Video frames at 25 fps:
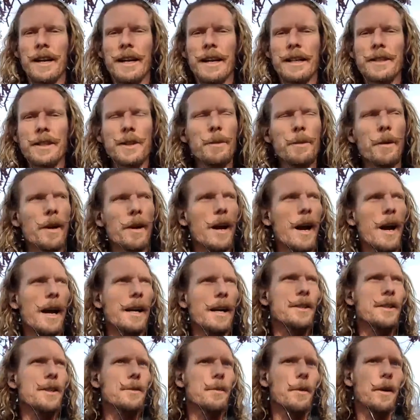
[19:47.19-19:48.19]
And I just want
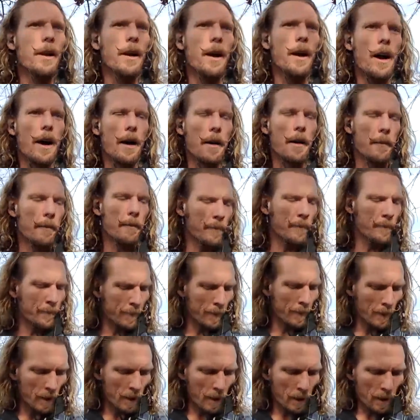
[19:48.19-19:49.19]

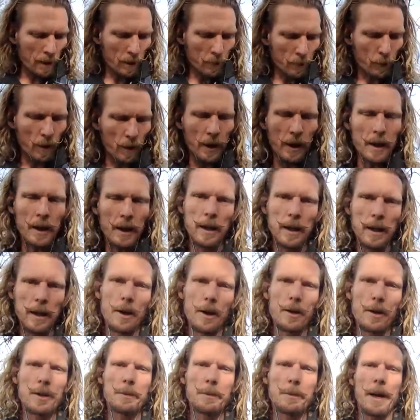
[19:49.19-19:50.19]
to
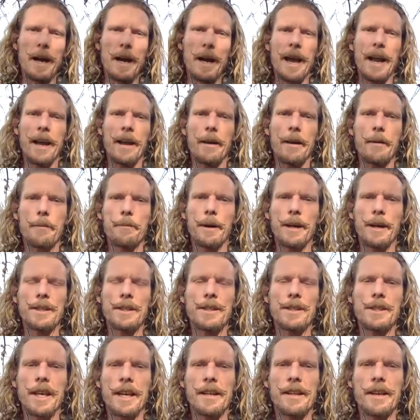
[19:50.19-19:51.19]
close by
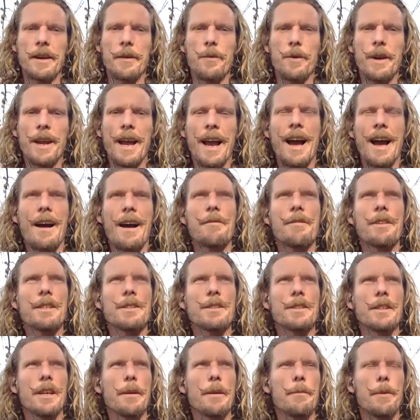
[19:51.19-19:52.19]
saying that we have
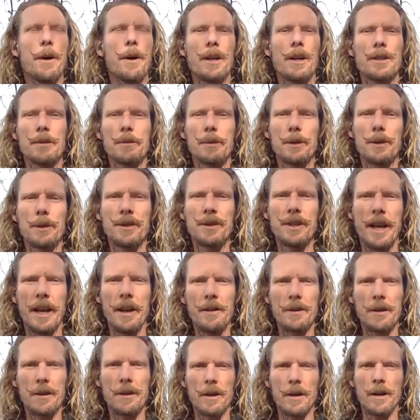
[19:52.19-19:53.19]
this impossible
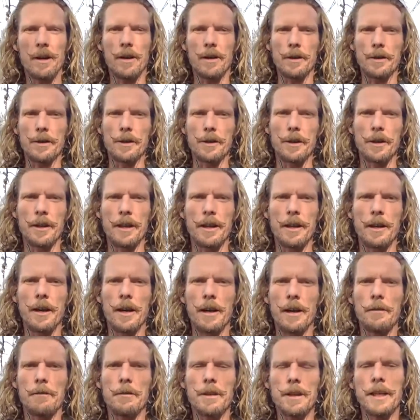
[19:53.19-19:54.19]
standard in our culture that
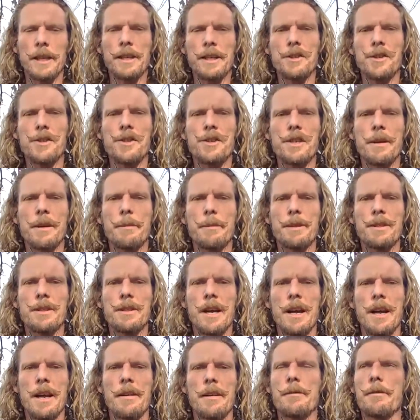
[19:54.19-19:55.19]
a relationship is
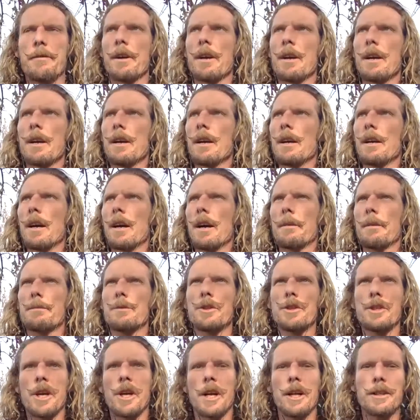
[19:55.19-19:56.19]
kind of
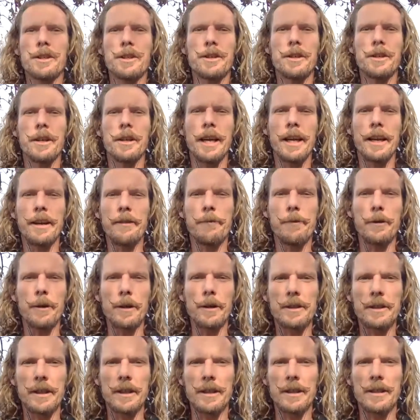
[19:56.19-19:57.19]
judged for
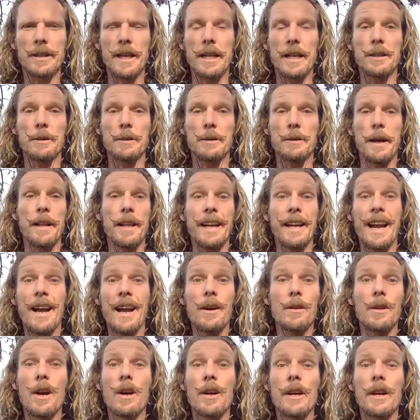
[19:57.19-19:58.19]
its success by like
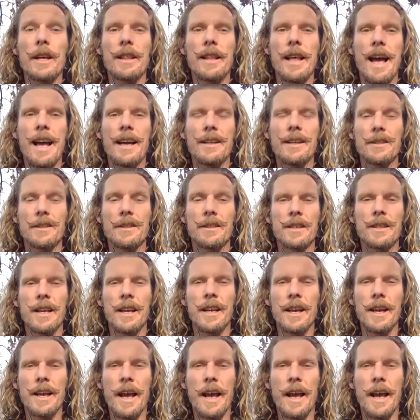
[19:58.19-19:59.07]
how long it lasts.